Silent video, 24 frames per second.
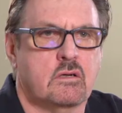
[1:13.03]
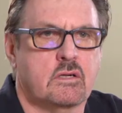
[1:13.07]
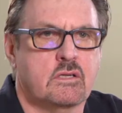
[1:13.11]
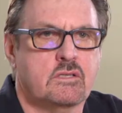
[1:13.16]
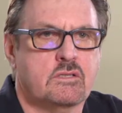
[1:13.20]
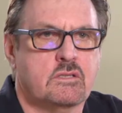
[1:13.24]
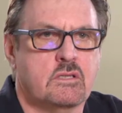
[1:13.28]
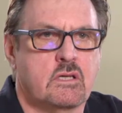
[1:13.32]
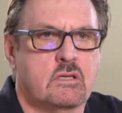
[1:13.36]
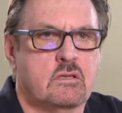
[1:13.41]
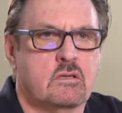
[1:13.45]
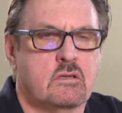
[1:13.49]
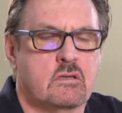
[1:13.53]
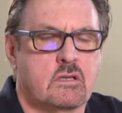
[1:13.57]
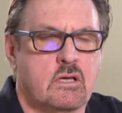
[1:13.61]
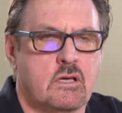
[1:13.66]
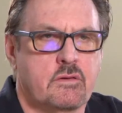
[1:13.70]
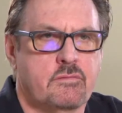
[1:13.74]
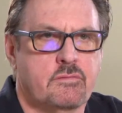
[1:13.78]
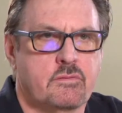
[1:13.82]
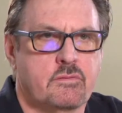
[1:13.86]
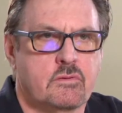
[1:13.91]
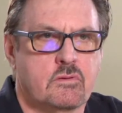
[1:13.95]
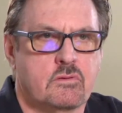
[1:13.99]
Our extended
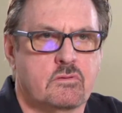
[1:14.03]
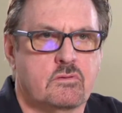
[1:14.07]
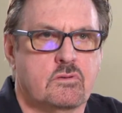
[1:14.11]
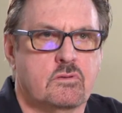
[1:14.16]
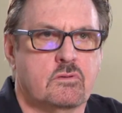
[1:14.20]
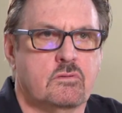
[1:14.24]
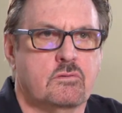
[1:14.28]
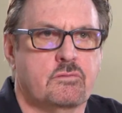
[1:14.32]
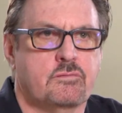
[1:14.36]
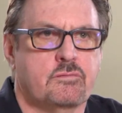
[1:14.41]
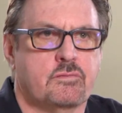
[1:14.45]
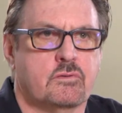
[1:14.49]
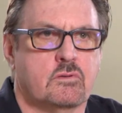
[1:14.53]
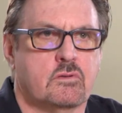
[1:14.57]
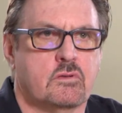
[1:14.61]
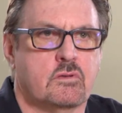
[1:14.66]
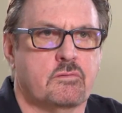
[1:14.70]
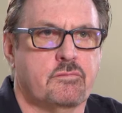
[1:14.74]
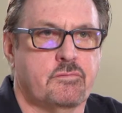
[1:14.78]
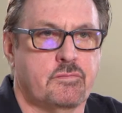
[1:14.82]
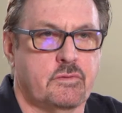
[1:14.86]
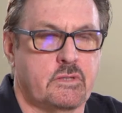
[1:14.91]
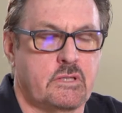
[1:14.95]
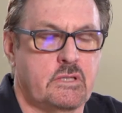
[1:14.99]
life is due for
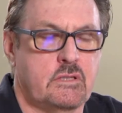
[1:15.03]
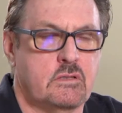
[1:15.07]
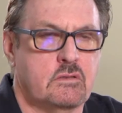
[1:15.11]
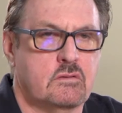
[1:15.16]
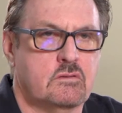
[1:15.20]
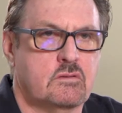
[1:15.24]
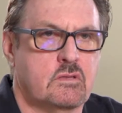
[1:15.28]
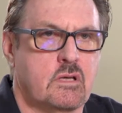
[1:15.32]
fleet